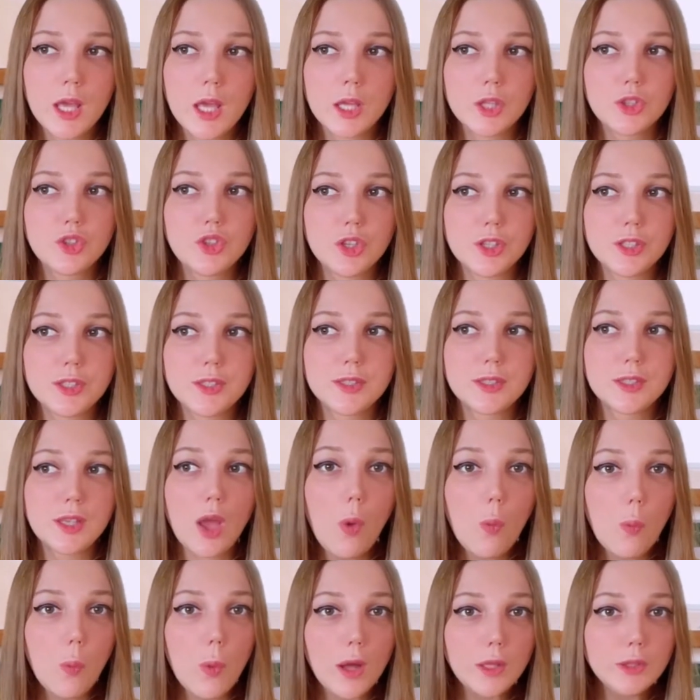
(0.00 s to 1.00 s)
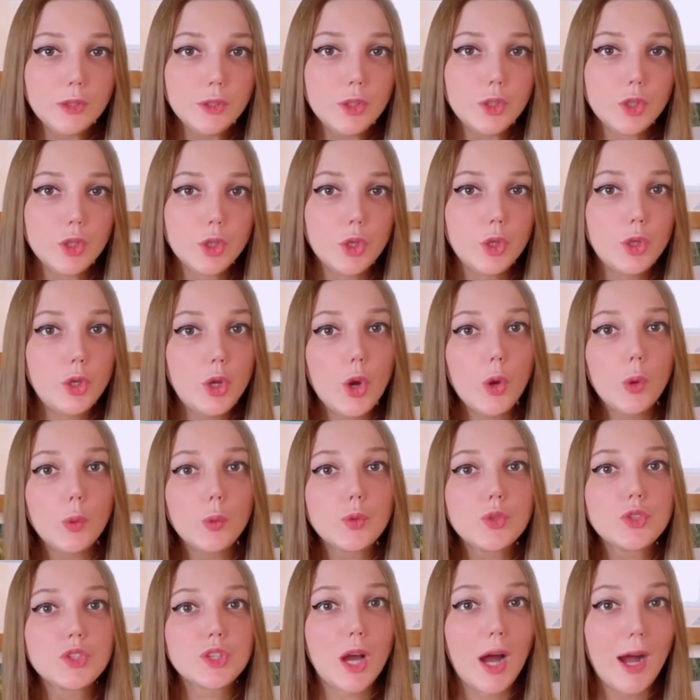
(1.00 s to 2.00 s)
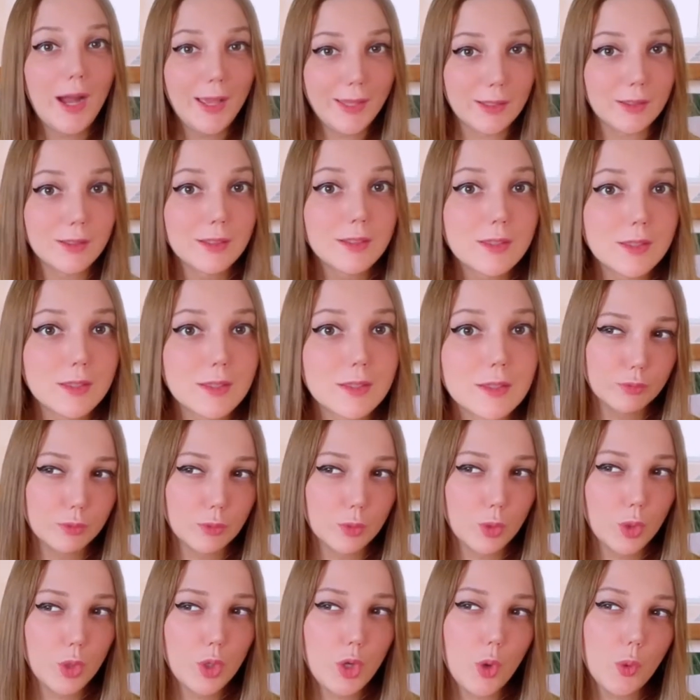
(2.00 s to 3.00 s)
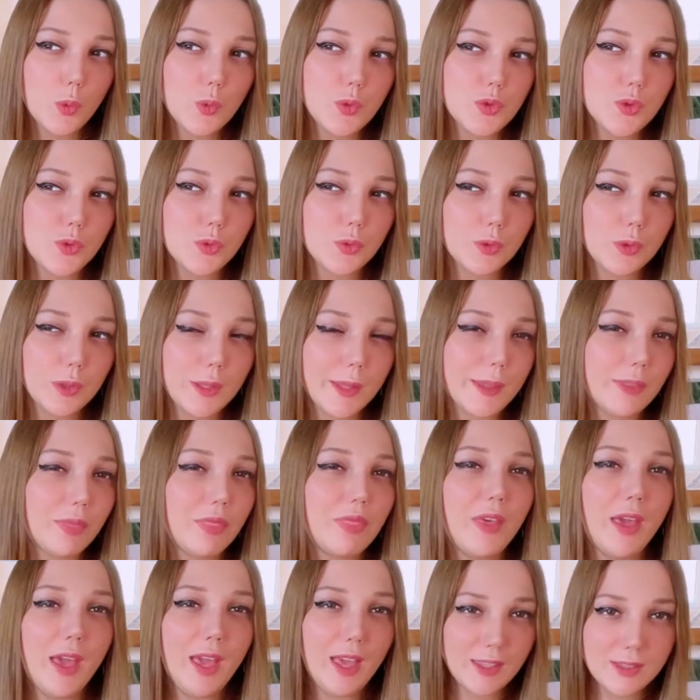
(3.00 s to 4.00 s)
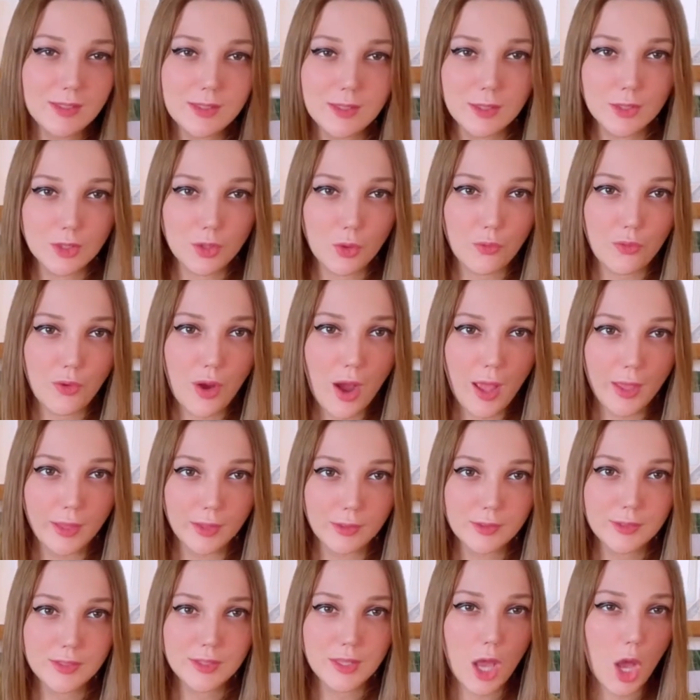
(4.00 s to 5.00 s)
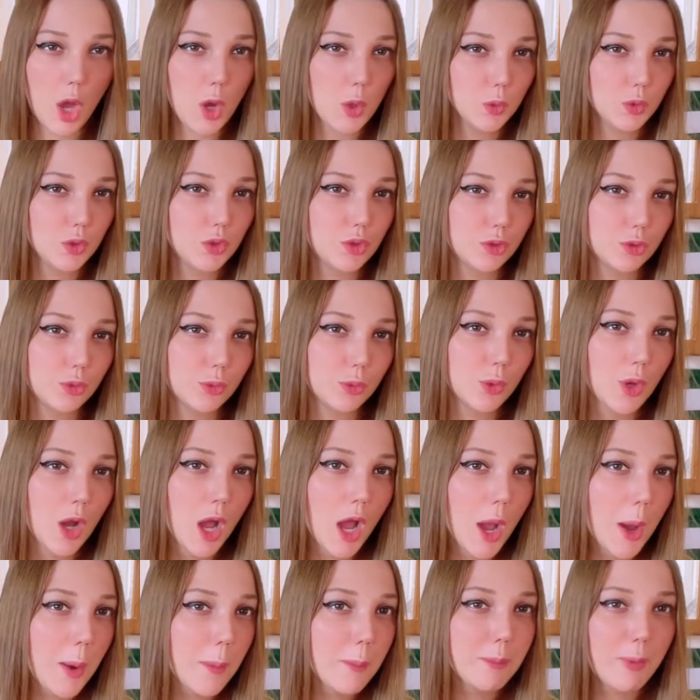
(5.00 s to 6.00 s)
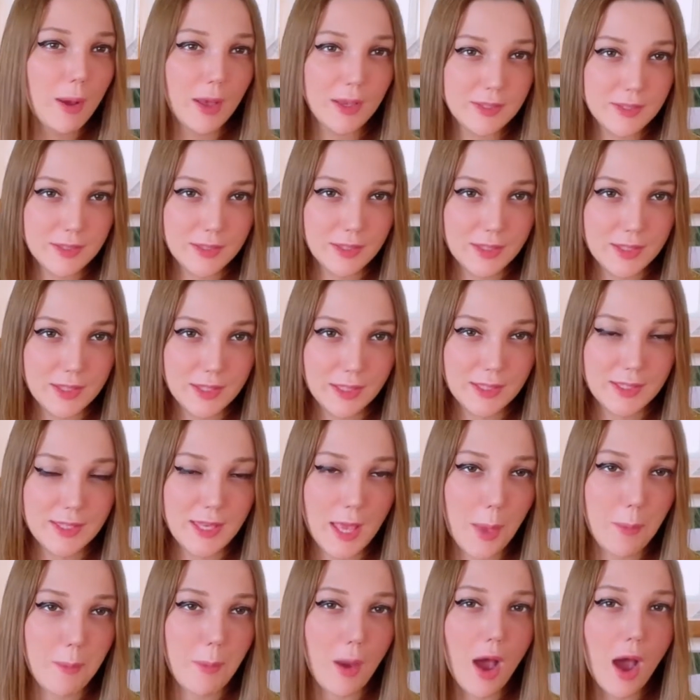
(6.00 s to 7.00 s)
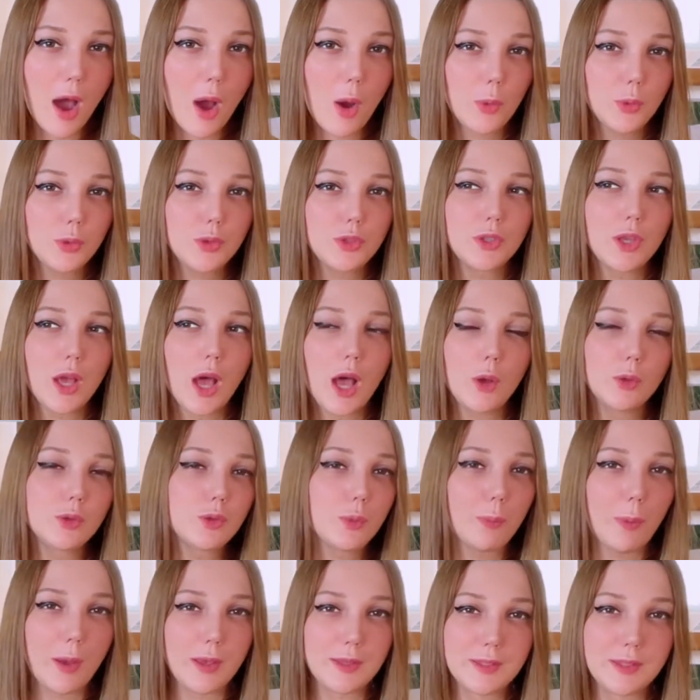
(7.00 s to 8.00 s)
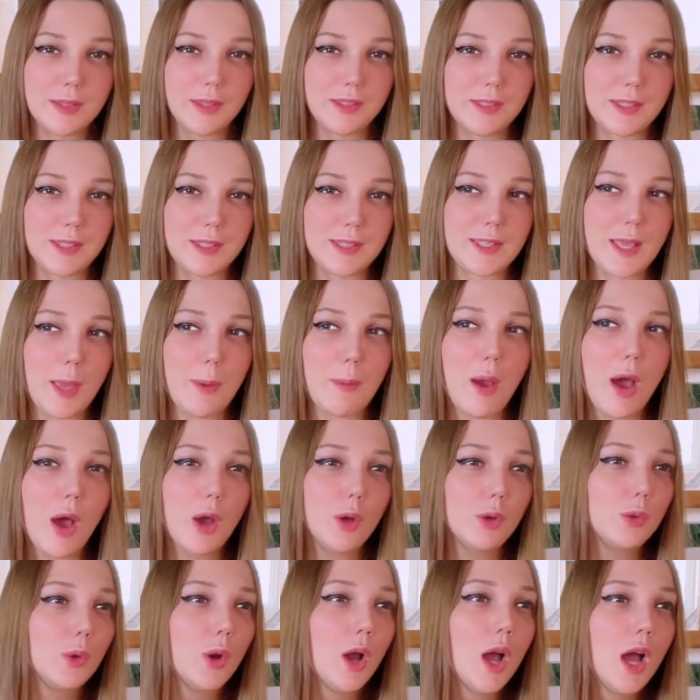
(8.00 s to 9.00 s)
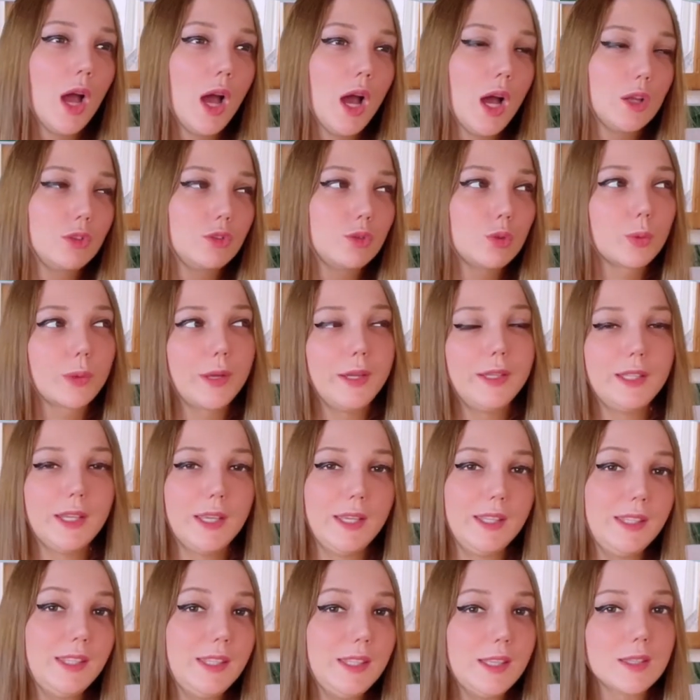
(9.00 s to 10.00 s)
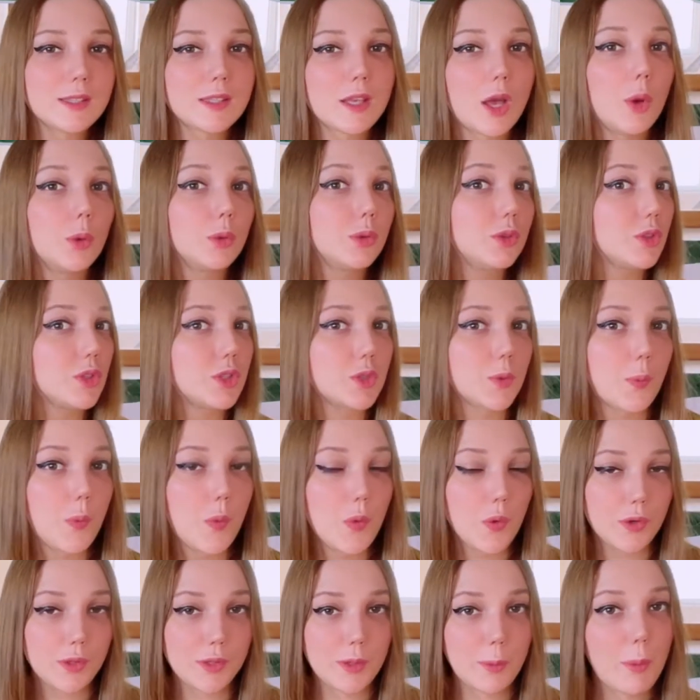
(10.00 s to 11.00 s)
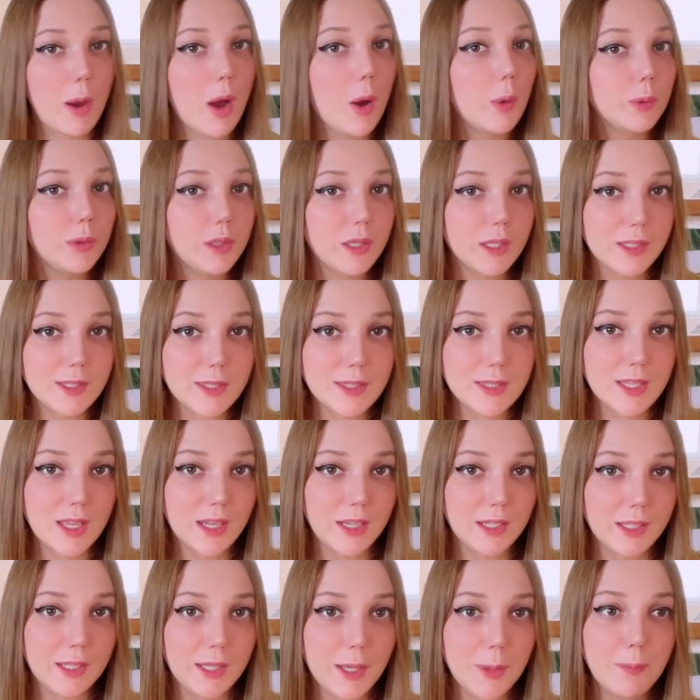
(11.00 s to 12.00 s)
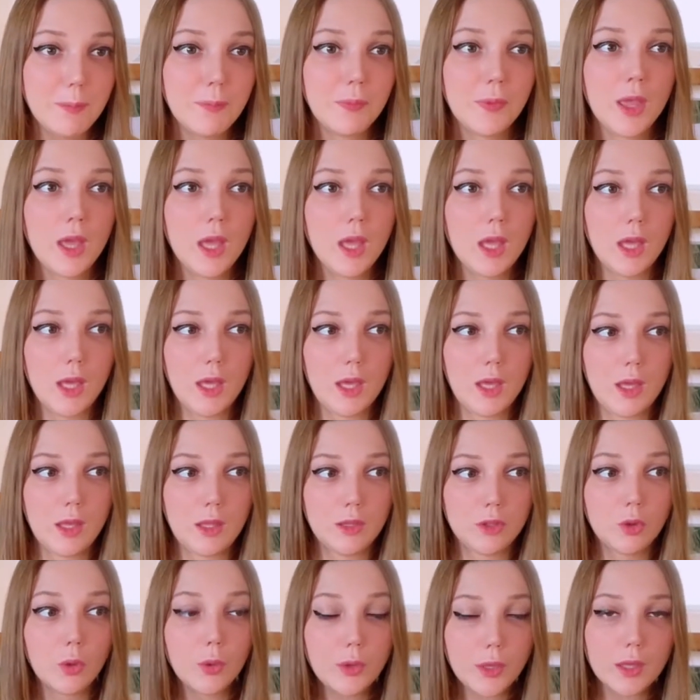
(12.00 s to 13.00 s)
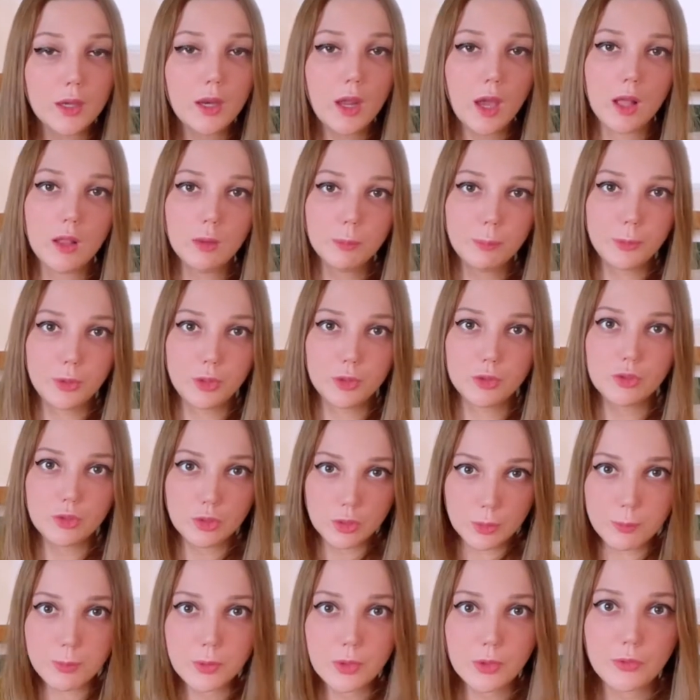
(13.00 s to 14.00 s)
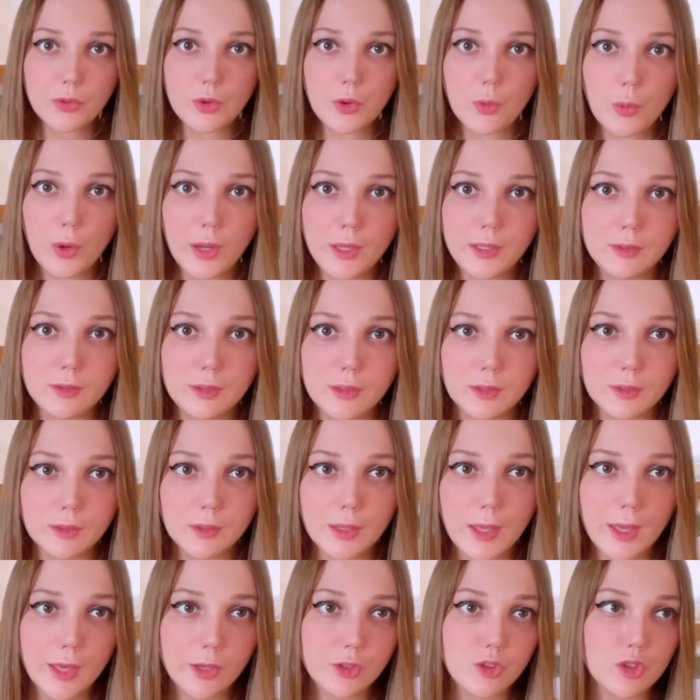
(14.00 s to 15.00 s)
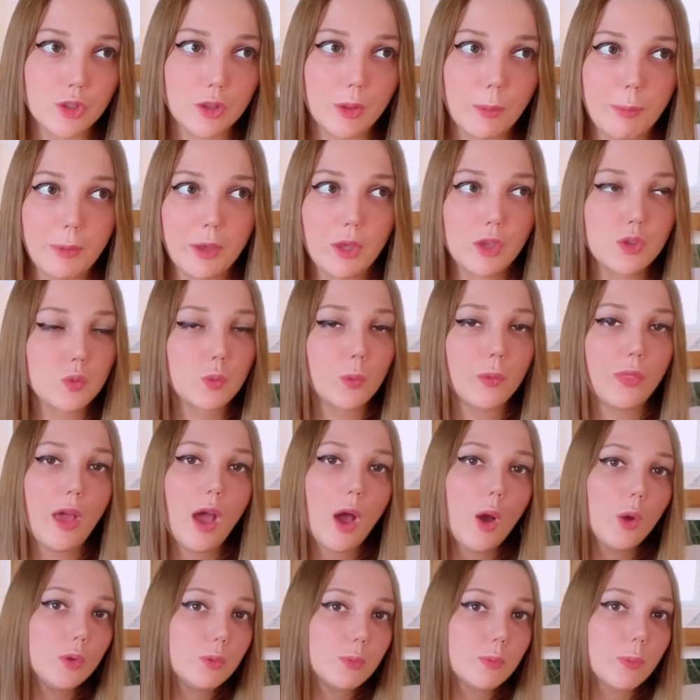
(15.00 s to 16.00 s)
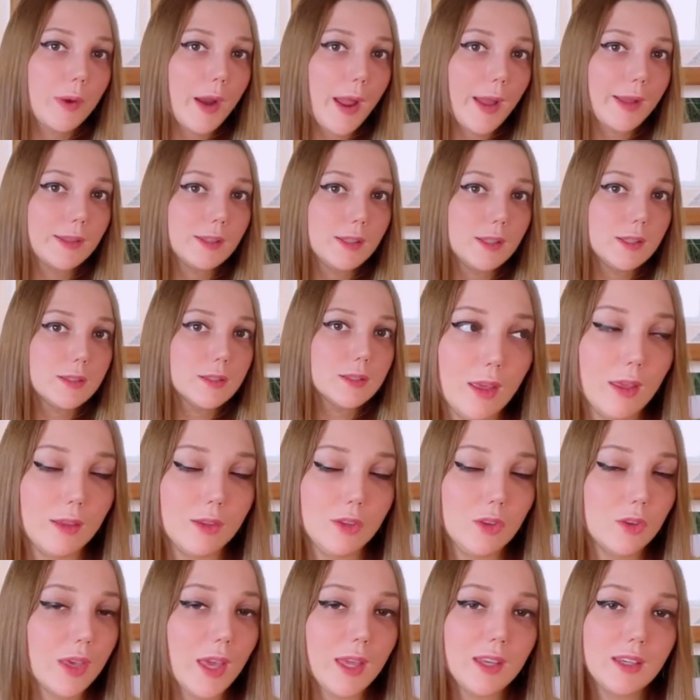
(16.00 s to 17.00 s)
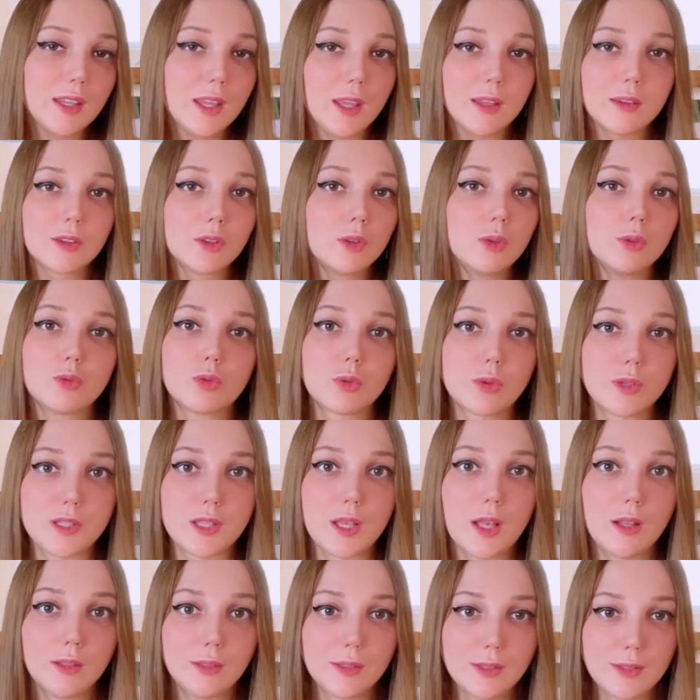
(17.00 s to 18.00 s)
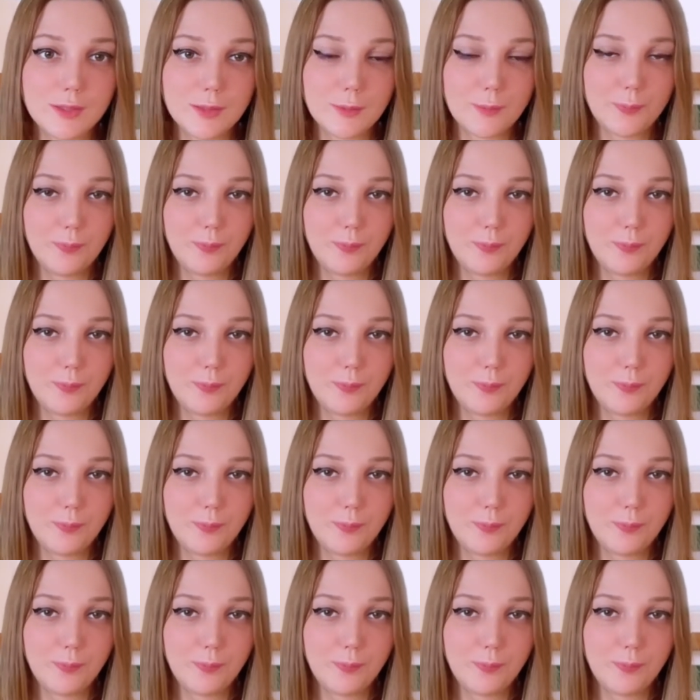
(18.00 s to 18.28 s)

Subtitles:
just someone who knows IELTS, who knows like the essence of IELTS, how to pass this exam, how to pass this exam, how to write ideas, how to support them, how to extend them, and who can help you to improve your writing actually, because without practice you can't get good results.